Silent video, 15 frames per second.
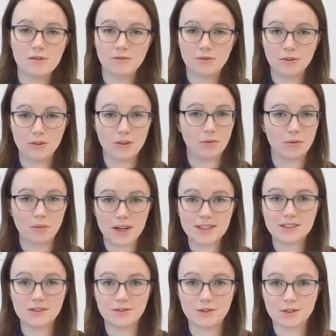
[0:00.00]
for the
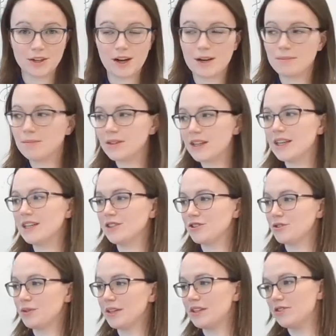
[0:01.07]
rest of your time playing a
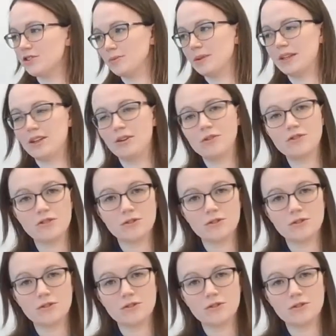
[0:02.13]
string instrument. And those